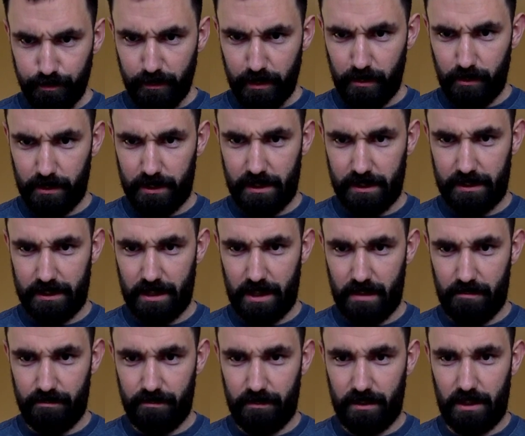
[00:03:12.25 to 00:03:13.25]
which is
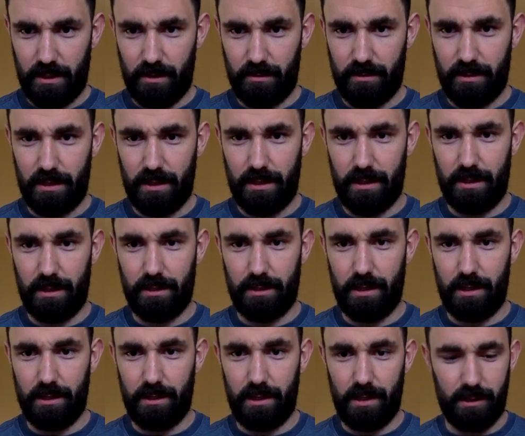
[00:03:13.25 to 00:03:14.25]
a
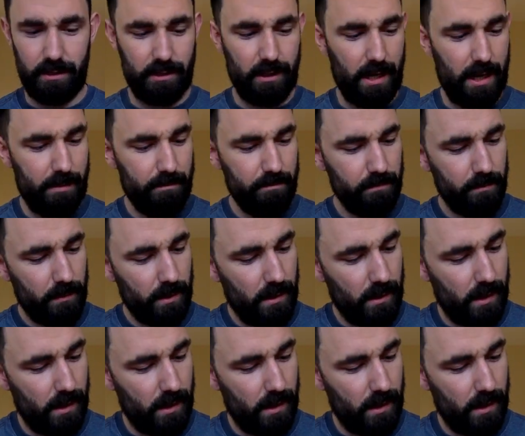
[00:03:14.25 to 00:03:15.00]
shame.